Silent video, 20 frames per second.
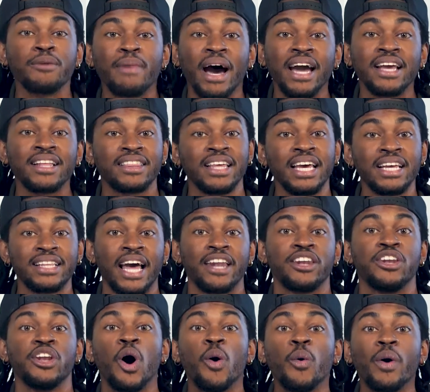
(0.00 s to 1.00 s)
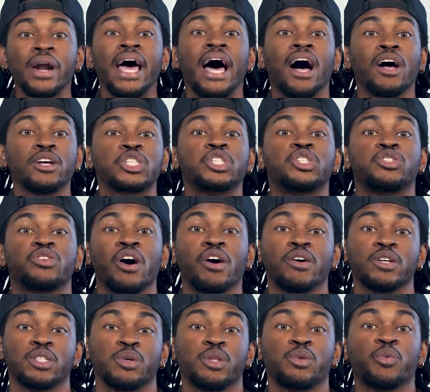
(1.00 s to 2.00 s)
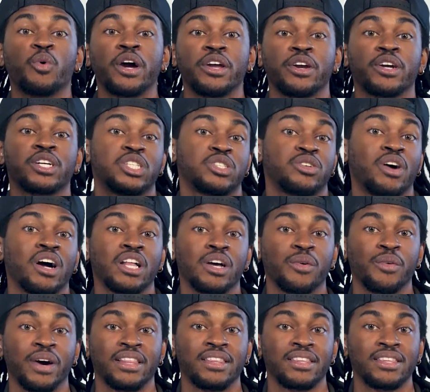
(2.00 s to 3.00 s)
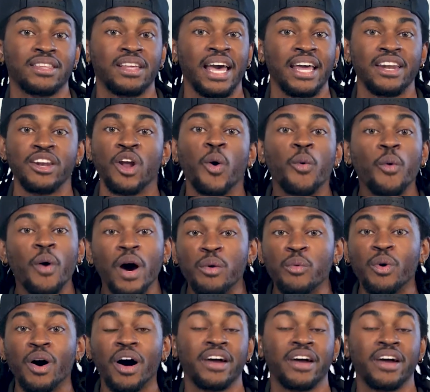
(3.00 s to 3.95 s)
might think that no one else struggles with what you're struggling with and no one will